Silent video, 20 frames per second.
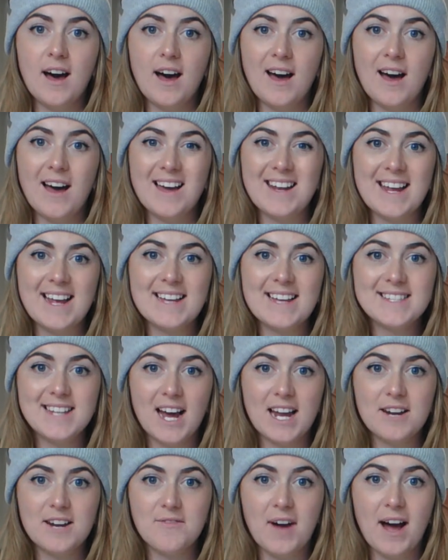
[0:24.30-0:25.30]
and I guess
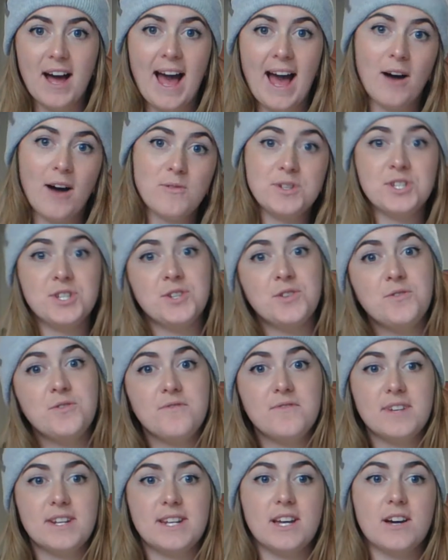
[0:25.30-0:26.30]
kind of a
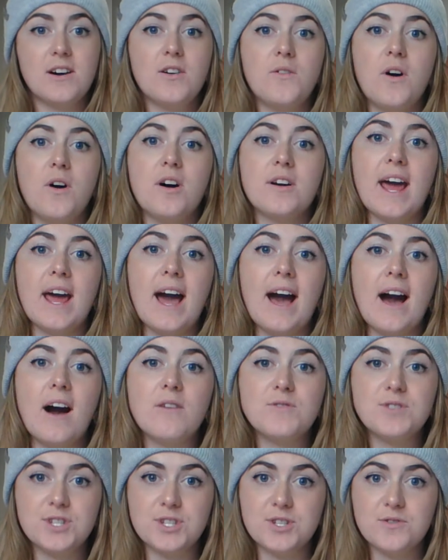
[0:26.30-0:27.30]
how-to video on
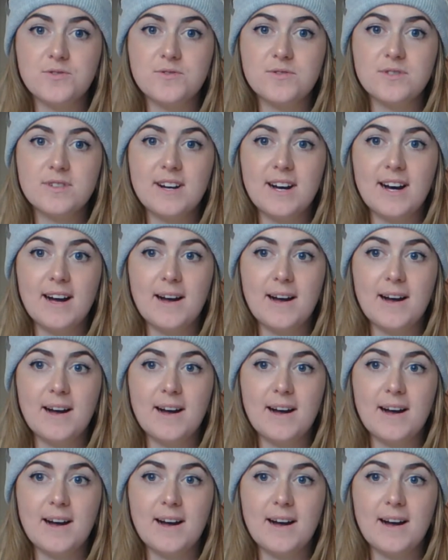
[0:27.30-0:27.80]
how to